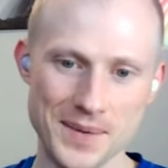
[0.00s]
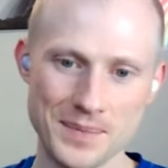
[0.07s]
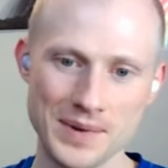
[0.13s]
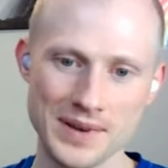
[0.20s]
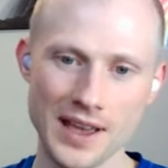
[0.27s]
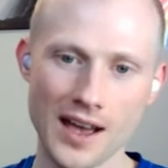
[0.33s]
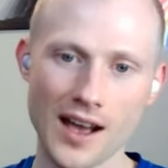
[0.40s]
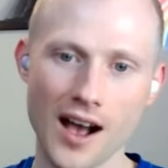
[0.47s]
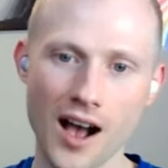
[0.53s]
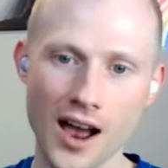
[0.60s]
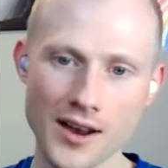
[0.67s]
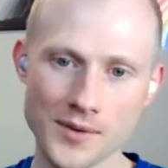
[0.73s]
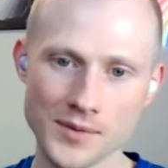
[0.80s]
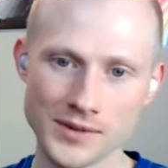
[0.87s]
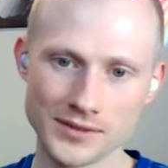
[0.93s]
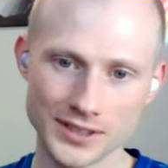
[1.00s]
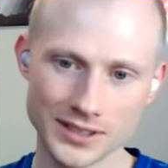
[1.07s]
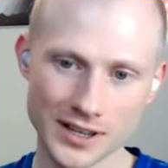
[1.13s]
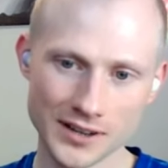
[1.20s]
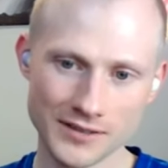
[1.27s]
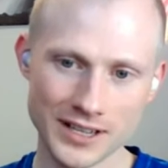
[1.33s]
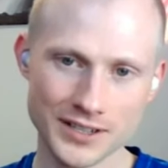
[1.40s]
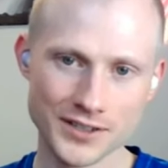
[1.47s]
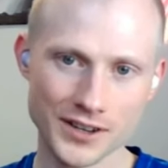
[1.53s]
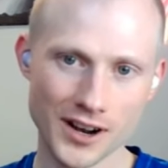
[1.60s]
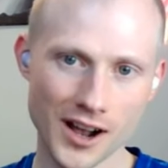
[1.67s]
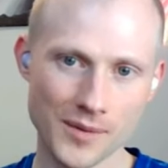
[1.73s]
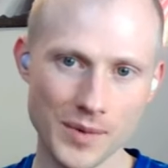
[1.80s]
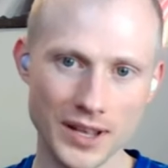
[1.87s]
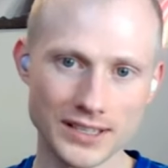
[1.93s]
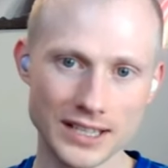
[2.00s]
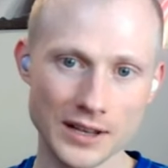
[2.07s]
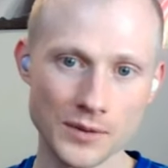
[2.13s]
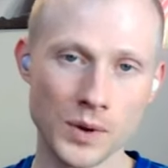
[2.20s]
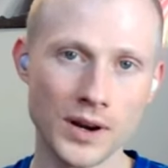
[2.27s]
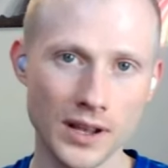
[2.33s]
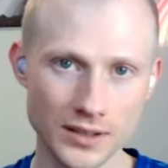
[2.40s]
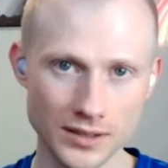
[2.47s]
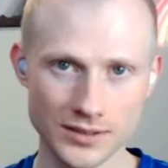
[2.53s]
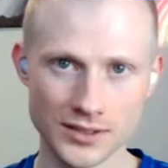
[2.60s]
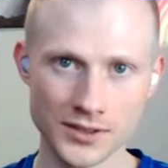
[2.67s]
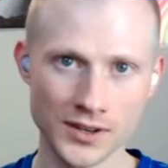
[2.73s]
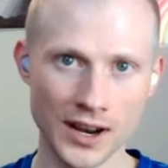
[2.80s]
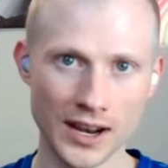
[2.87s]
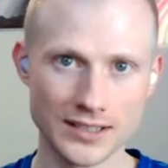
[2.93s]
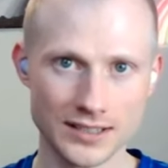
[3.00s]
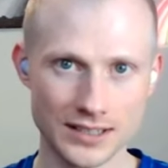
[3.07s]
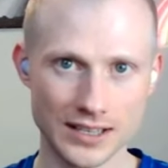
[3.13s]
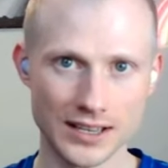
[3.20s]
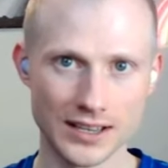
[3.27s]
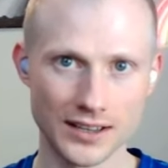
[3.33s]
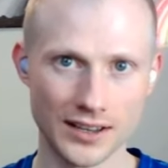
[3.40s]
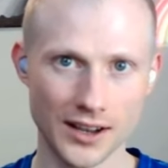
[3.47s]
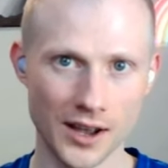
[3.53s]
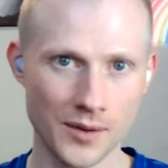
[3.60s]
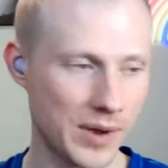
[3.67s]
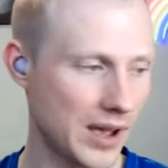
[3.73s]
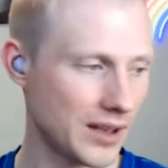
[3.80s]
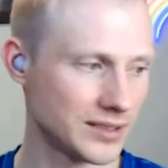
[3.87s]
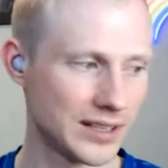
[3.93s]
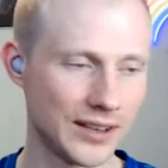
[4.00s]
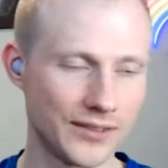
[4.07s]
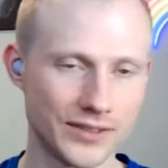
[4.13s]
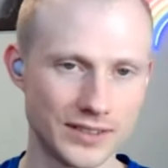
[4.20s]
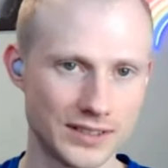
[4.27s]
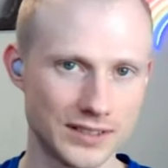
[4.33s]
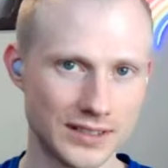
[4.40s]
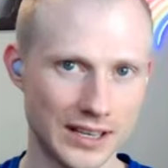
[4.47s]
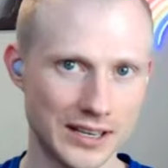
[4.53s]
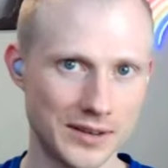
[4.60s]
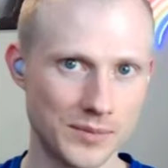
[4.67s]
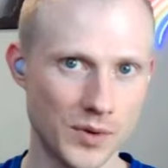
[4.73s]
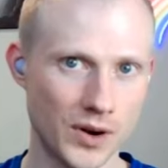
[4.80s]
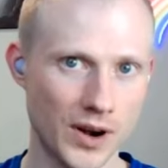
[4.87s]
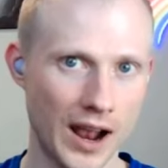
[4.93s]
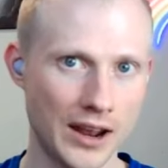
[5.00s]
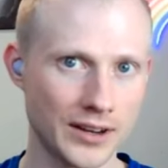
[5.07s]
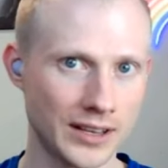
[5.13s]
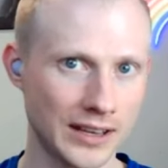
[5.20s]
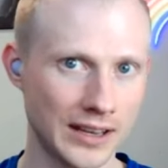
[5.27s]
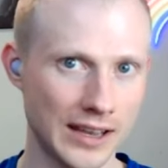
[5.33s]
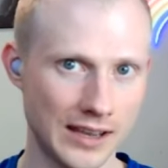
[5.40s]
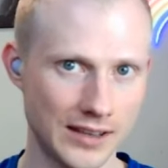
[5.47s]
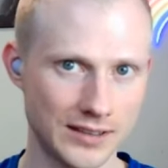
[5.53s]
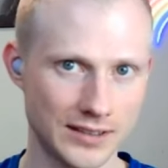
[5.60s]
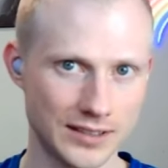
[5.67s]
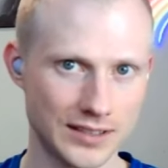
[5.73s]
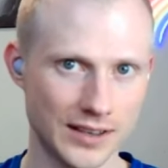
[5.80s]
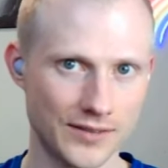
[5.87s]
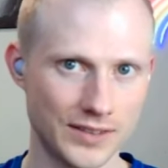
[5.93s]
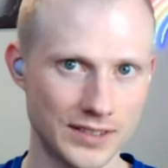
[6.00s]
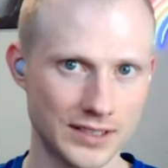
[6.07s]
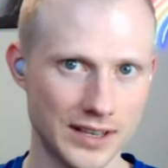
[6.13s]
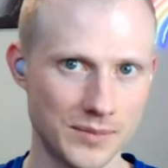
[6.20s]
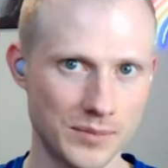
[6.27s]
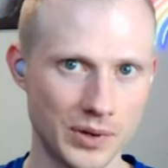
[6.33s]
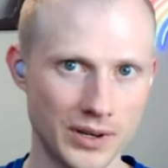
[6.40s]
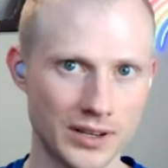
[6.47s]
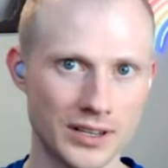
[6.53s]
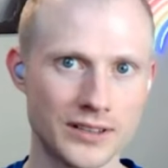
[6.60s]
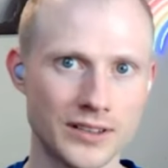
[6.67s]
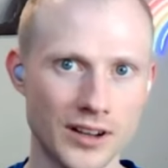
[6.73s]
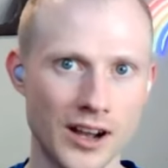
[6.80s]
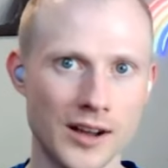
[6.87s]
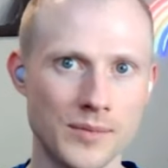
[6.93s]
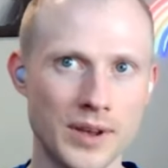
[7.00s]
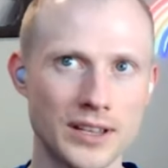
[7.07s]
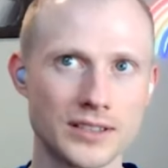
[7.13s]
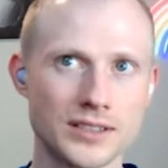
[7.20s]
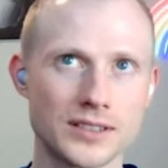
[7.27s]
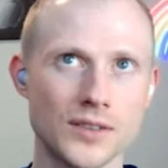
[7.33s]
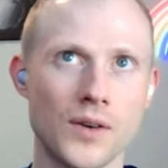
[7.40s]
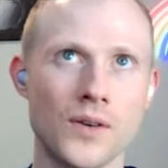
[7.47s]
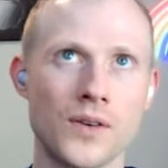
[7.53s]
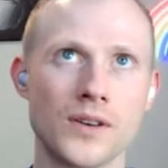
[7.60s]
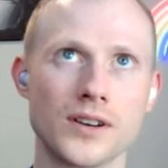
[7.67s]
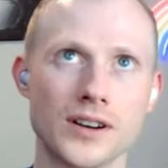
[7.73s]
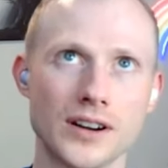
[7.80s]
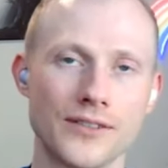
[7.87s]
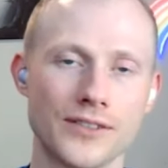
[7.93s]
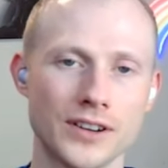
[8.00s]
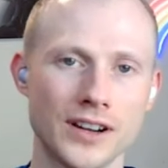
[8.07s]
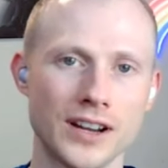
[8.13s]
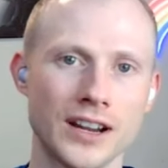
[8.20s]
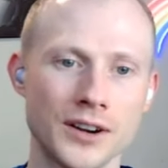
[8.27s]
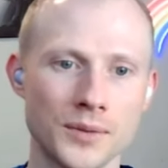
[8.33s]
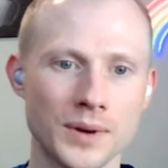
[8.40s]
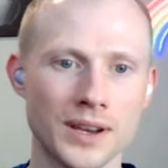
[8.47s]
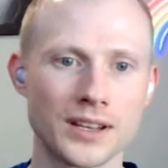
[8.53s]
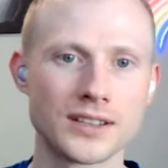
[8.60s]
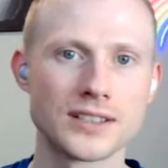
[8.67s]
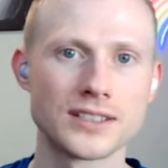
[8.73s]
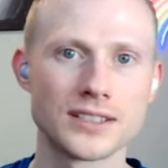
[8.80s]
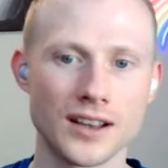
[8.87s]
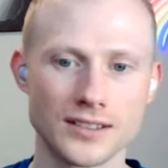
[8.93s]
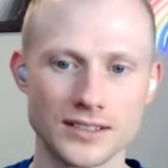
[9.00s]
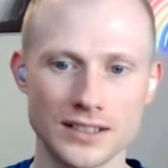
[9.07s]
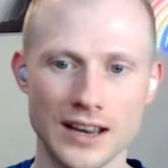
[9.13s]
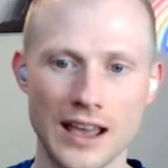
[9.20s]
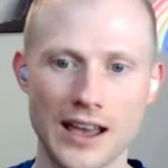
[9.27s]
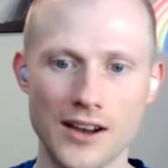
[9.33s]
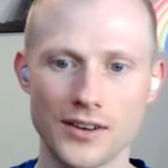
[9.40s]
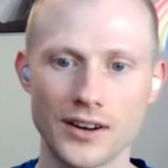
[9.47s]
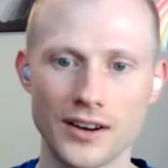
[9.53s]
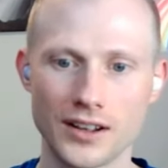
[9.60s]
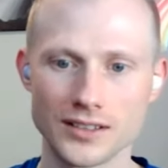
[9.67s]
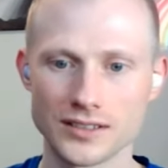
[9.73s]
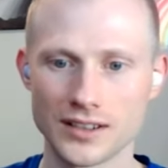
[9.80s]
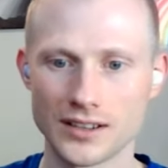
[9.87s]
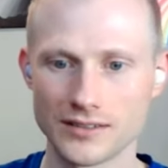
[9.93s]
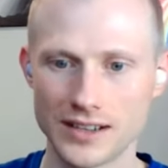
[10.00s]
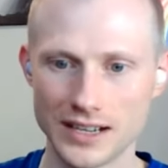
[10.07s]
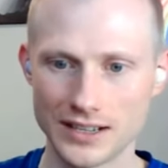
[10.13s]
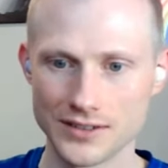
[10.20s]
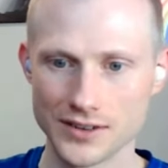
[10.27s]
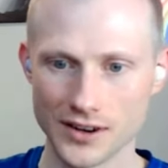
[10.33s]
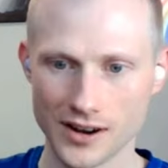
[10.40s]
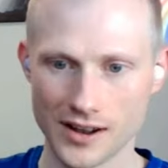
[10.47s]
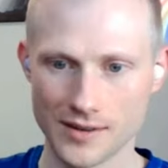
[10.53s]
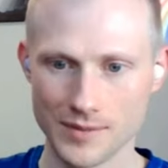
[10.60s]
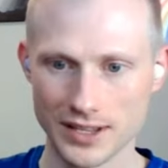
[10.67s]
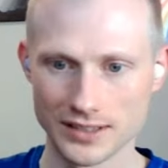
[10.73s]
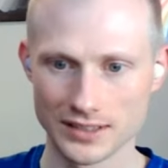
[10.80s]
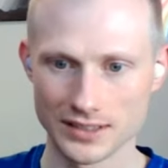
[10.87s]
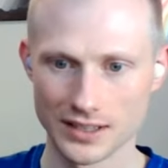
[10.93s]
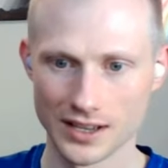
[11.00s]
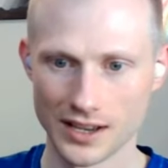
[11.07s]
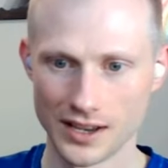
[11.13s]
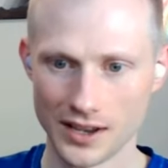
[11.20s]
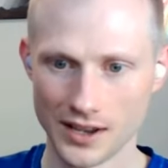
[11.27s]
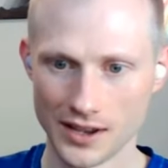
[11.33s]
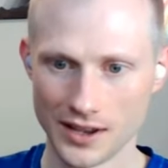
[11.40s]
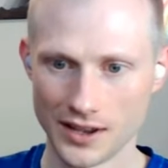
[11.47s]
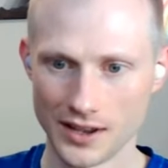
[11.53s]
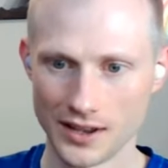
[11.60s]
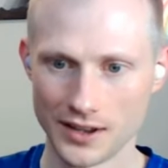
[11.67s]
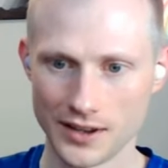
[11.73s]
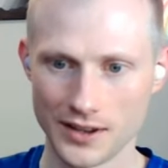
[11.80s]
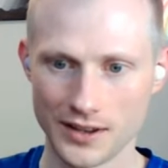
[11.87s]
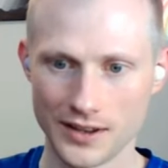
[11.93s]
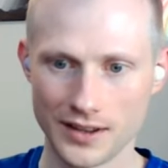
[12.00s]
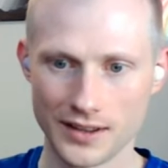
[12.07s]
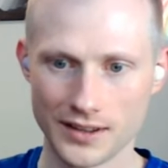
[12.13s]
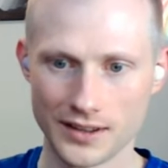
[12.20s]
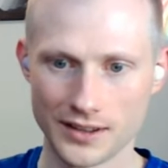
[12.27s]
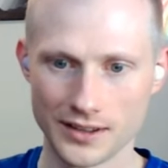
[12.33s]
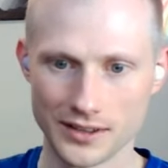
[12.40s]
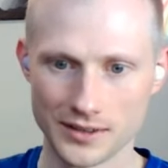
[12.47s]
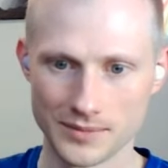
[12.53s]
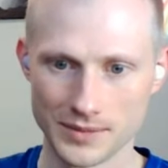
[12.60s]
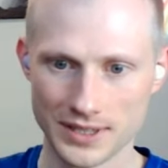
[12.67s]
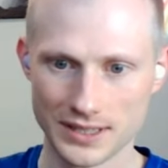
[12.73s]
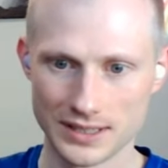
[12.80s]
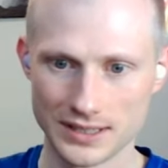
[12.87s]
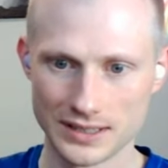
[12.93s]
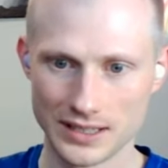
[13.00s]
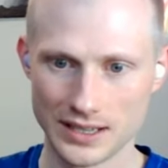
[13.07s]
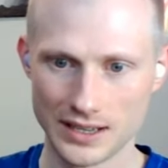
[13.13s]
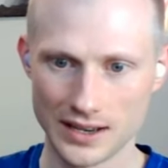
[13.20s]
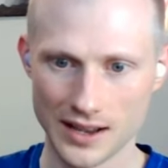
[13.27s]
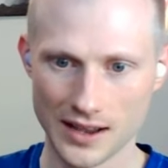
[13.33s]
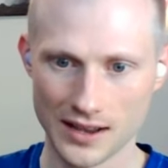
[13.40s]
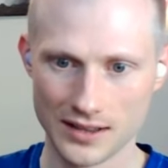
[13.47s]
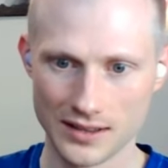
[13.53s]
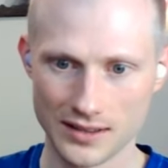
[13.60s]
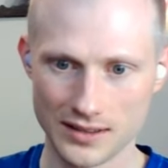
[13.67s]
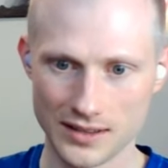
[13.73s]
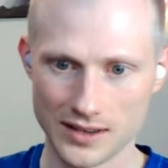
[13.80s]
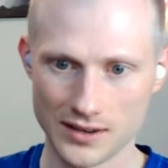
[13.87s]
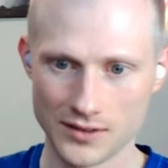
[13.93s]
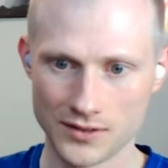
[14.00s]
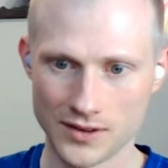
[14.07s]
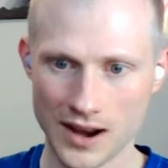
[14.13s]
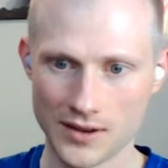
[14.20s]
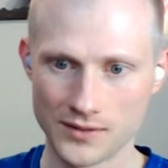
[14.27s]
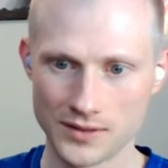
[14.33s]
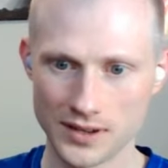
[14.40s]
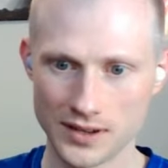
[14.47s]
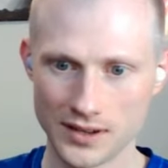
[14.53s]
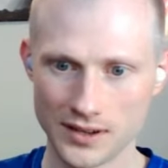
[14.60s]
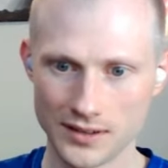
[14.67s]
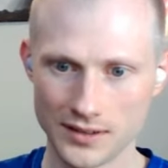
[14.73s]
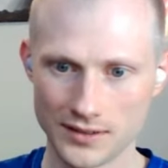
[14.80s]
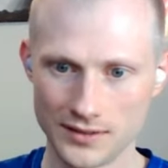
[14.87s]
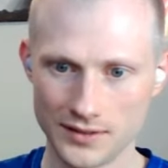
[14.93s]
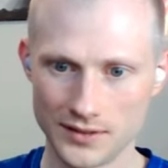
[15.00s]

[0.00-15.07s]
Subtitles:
But yeah, I will start reading your comments. What else do you guys think about self-esteem or how to get healthy self-esteem? Put it in the comments. Or if you're here, we can discuss it now. And I'll start reading your comments. Let's see. I think grounding